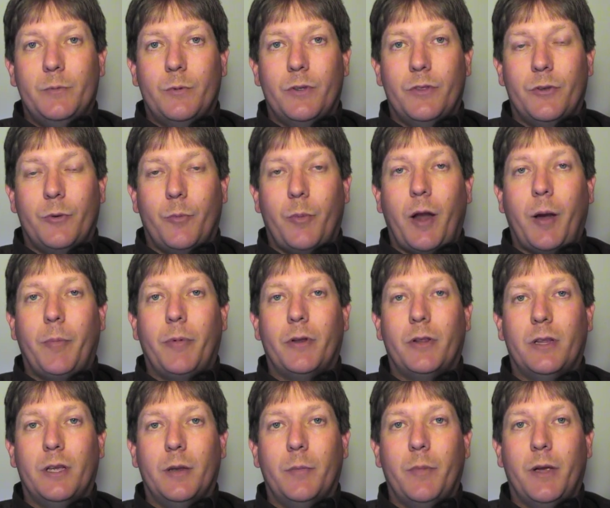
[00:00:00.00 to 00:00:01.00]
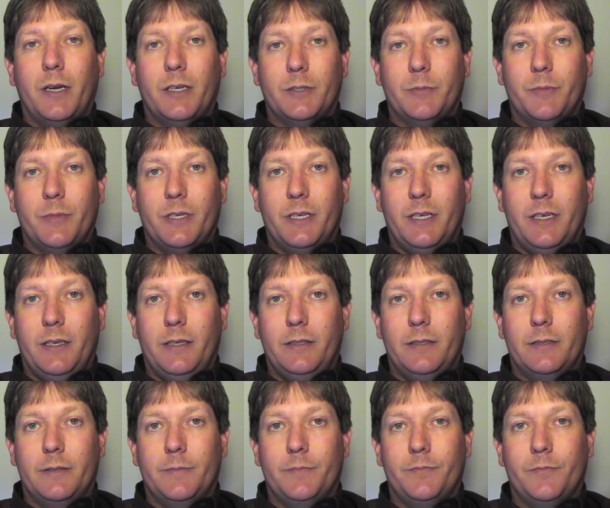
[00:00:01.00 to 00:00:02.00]
with their pay-per-click management
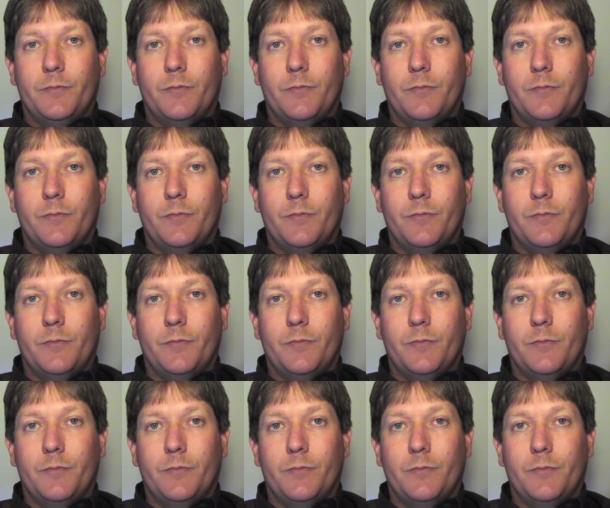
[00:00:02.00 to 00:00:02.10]
needs.